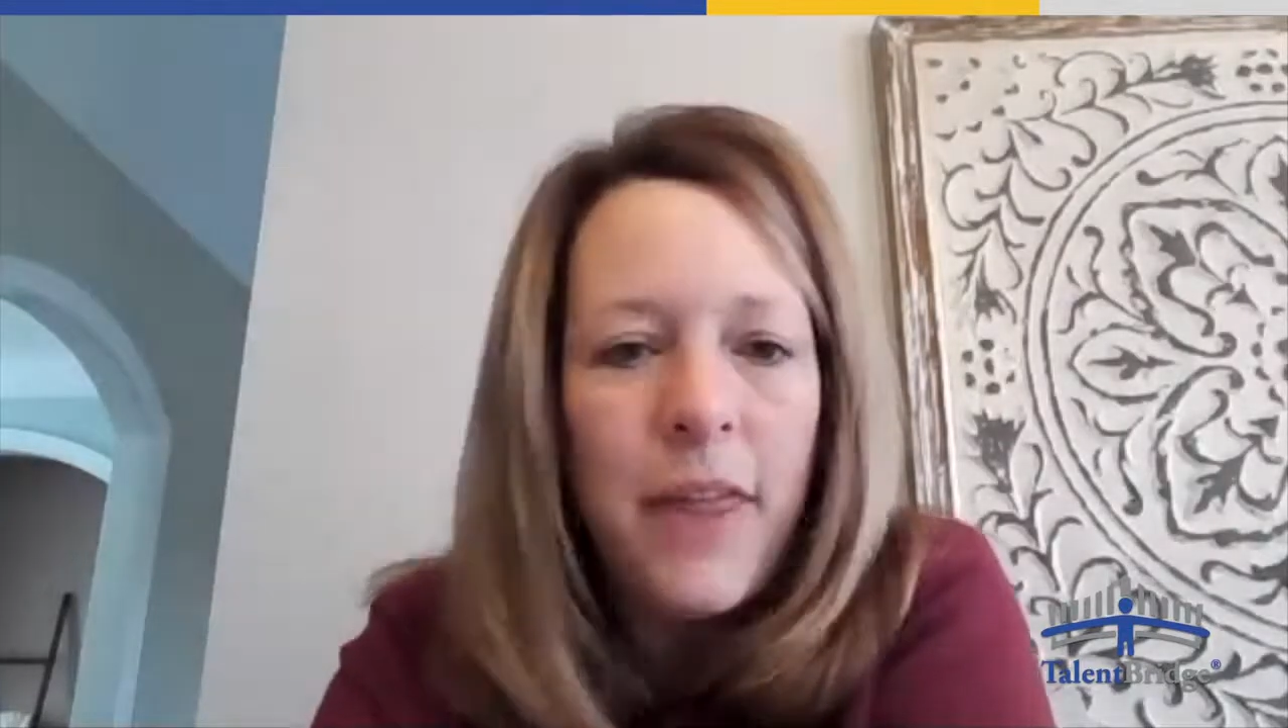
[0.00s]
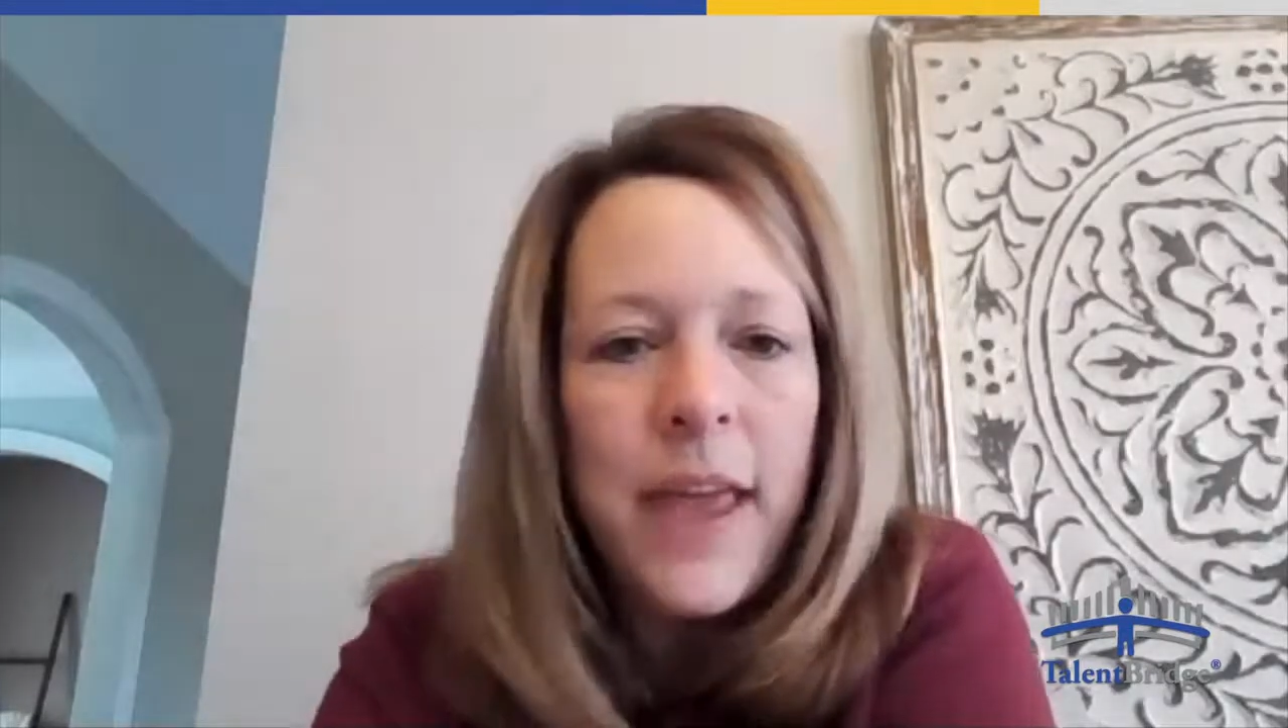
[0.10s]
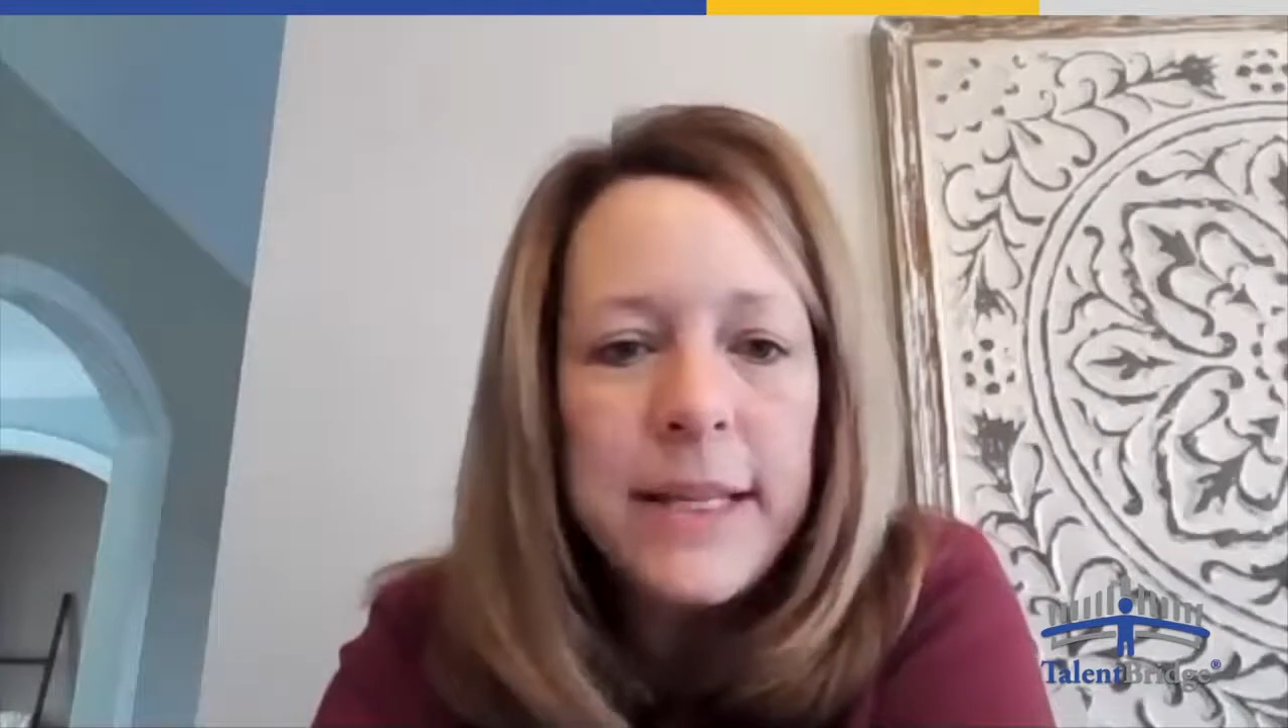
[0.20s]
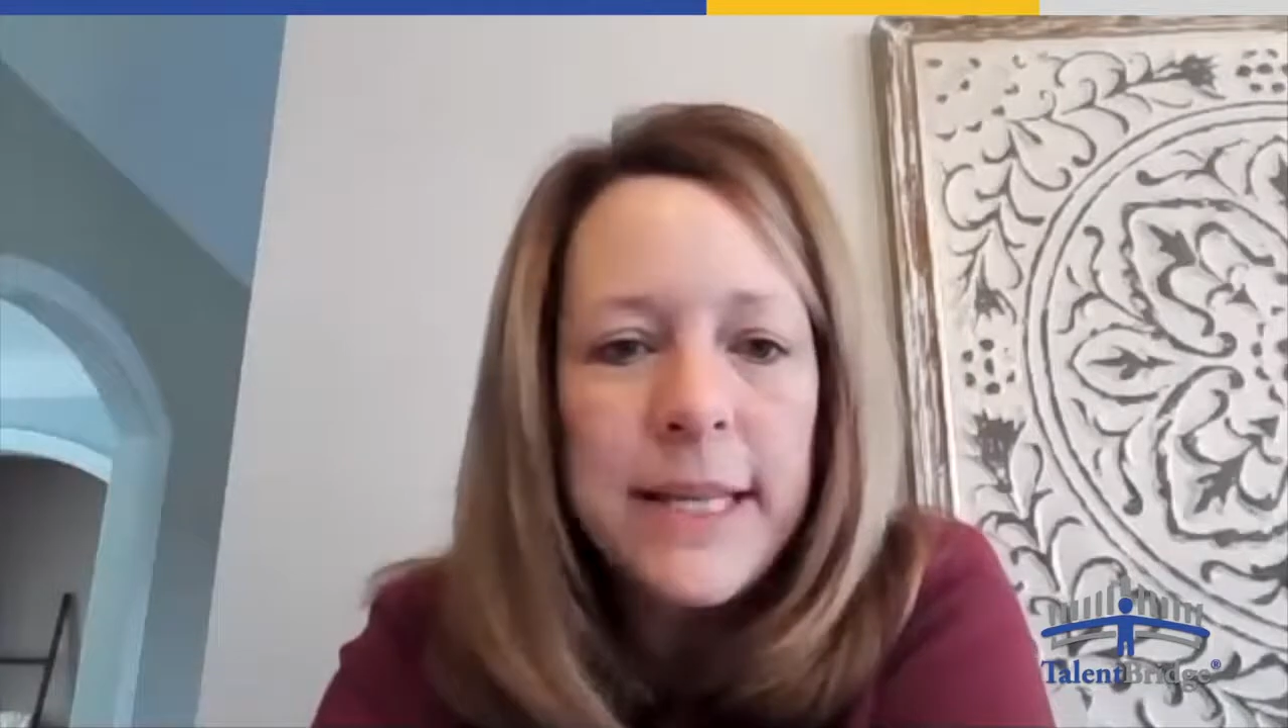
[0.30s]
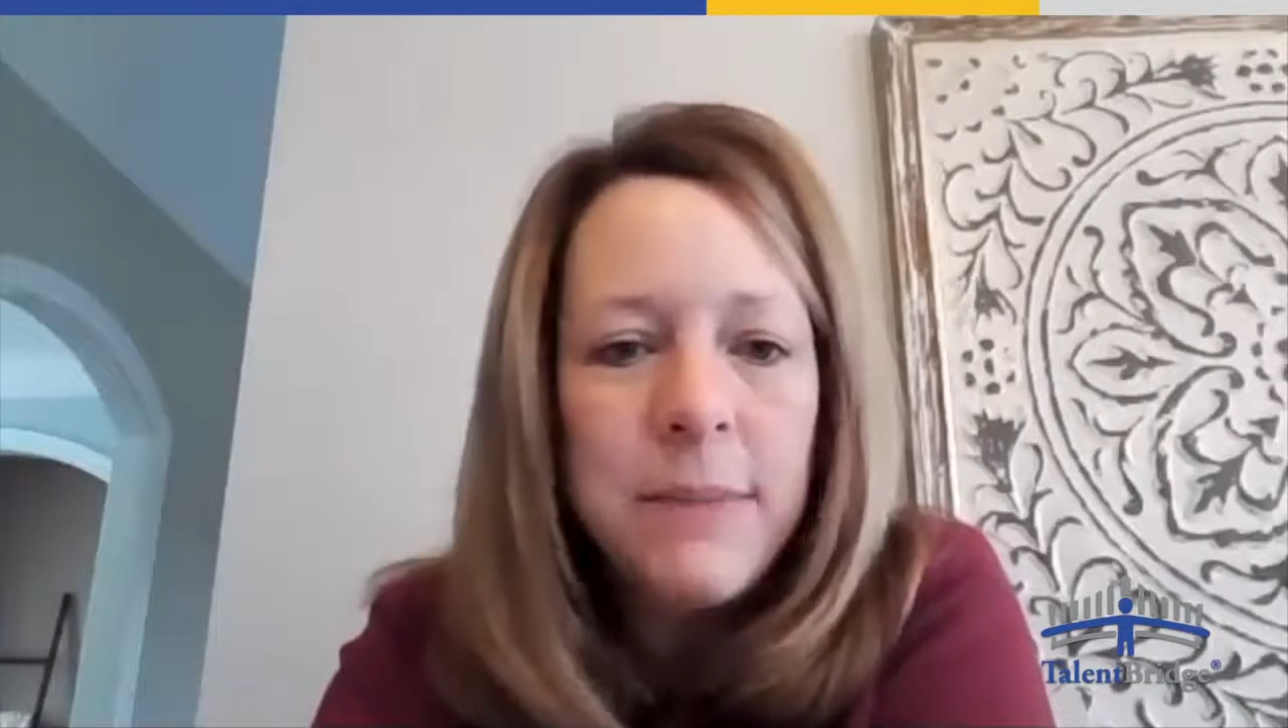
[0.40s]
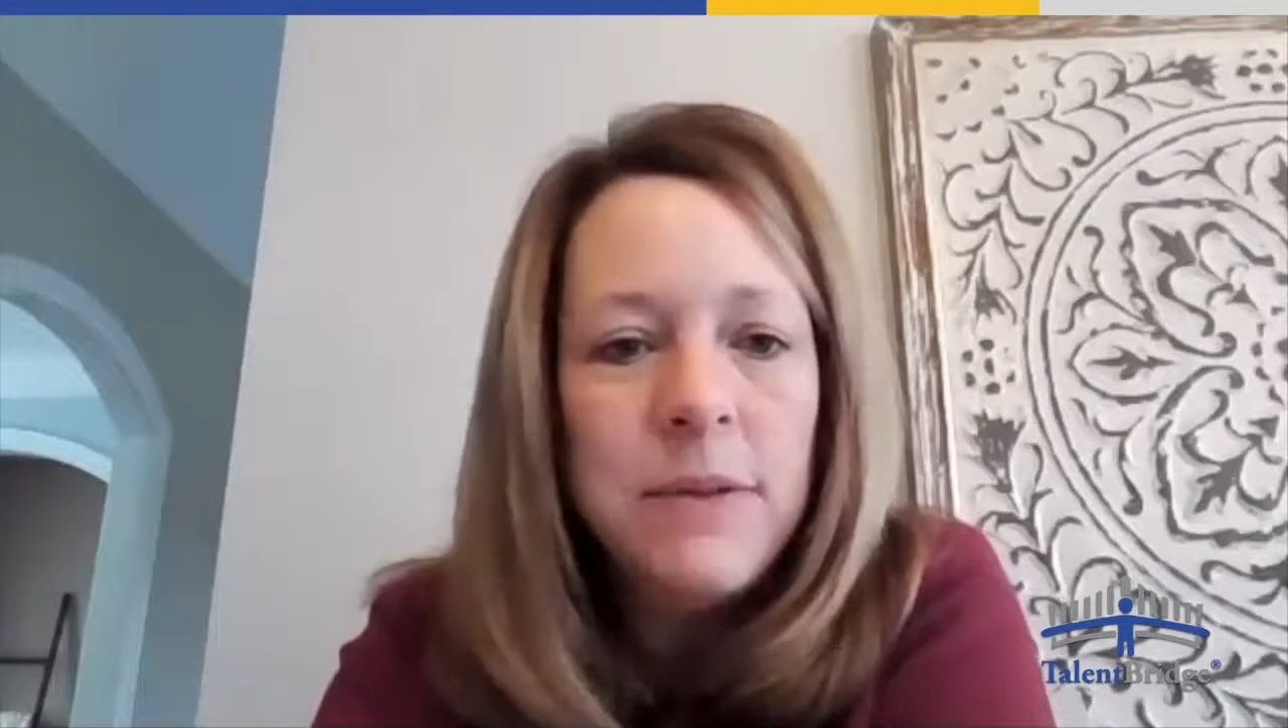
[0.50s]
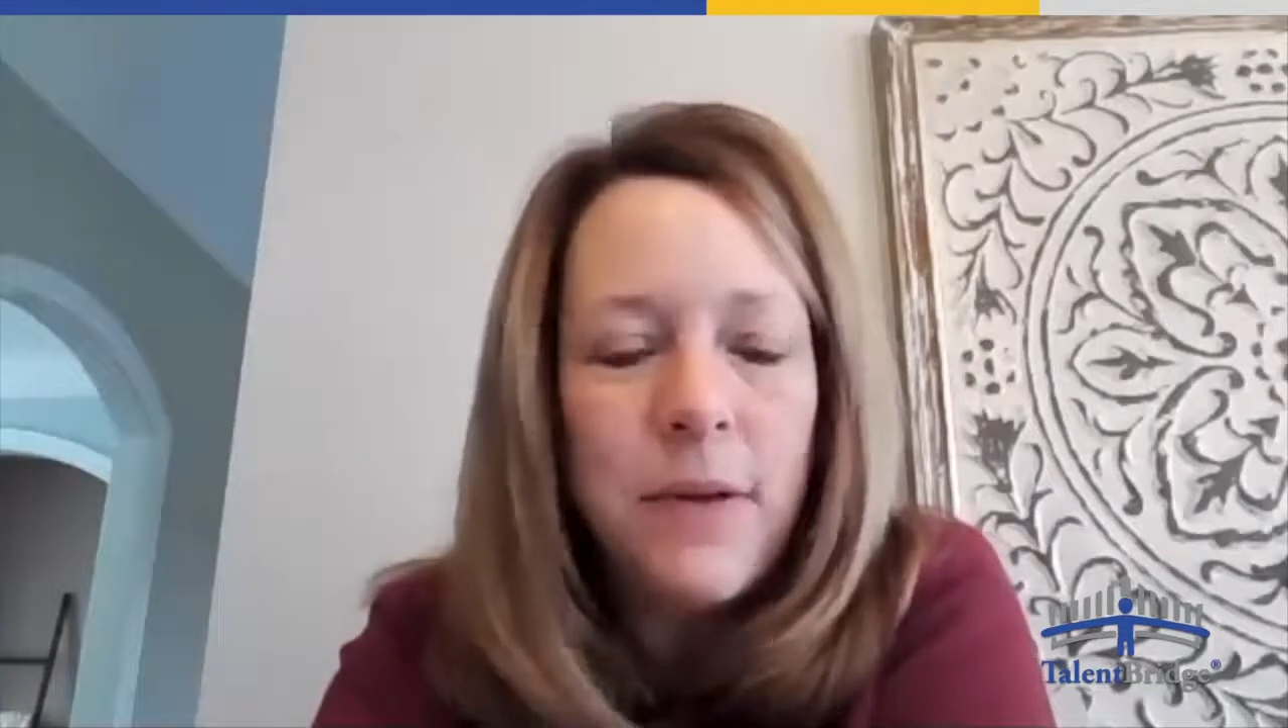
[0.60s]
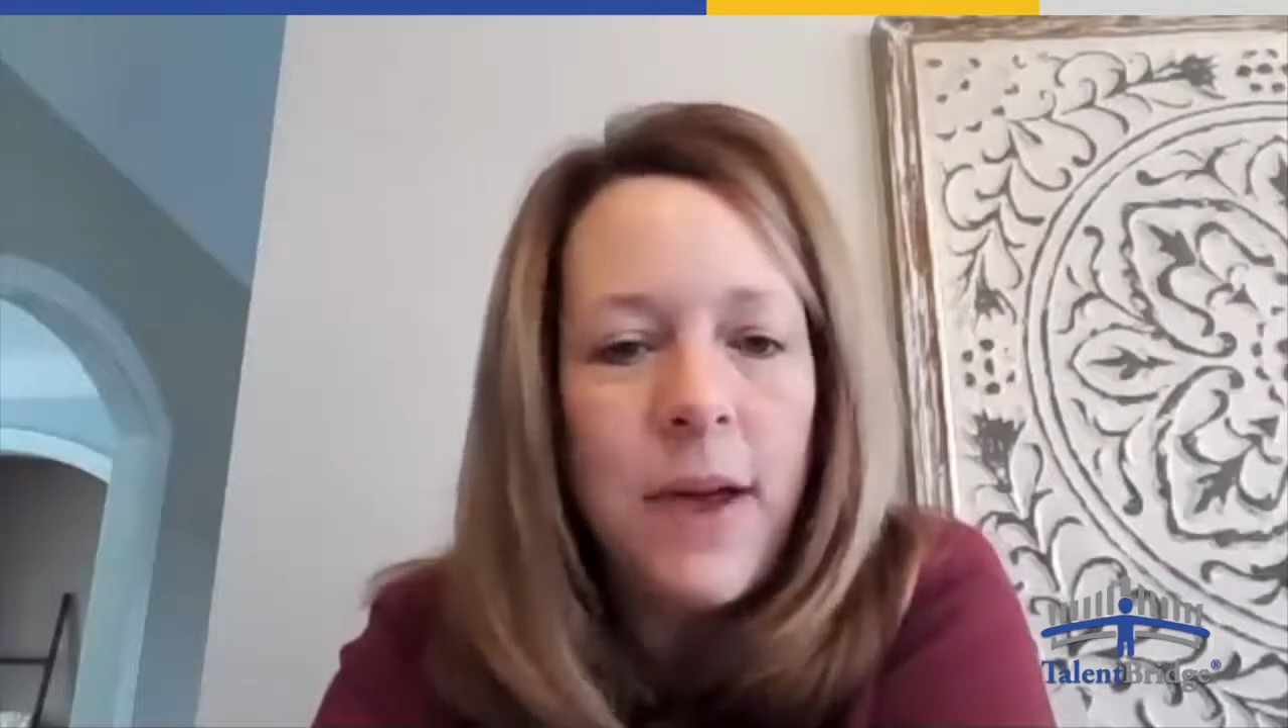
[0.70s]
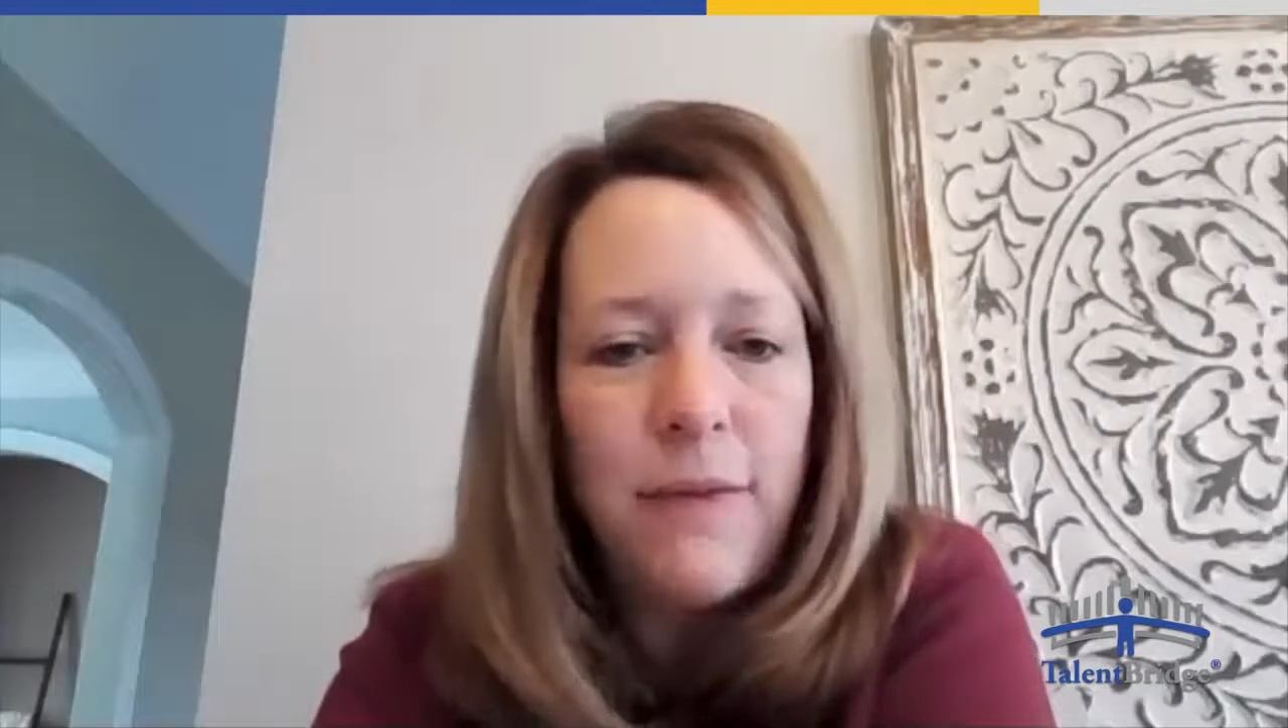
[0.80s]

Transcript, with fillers: They seem to have